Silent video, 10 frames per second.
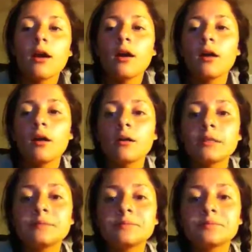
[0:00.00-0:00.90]

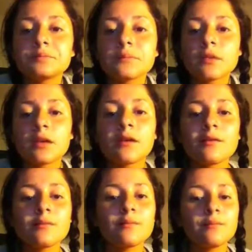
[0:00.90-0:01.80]
Um,
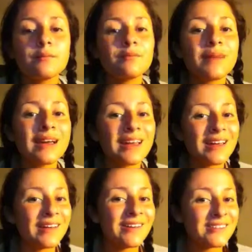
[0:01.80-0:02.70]
my
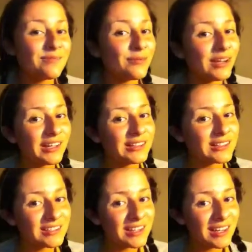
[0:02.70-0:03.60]
hair is in
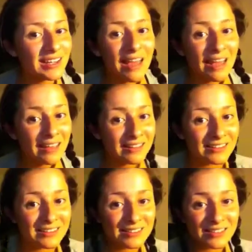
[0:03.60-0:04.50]
braids today,
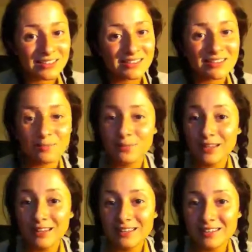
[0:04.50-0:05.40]
guys, because I'm
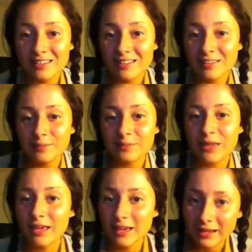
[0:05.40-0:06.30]
lazy.
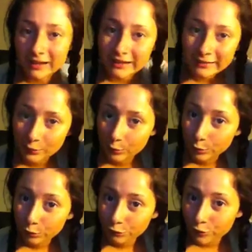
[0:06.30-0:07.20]
And I got a little
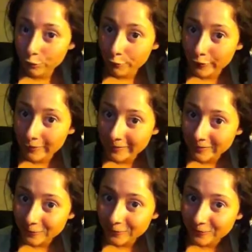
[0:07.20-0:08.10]
poof going
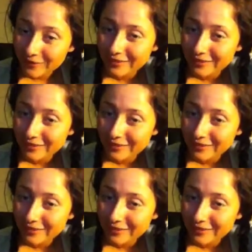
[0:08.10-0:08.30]
on, too.